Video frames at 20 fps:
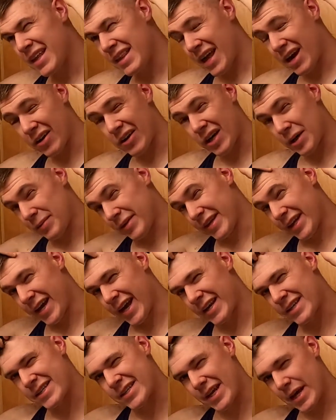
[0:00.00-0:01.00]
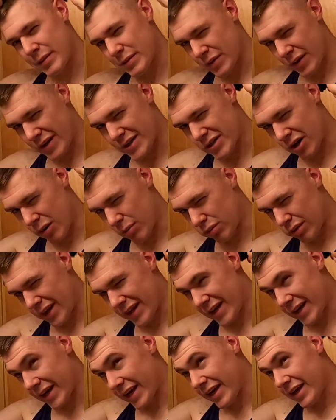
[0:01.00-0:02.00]
that'll come in the next steps when I start
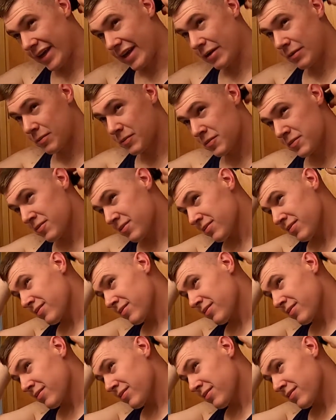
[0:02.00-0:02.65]
blending it in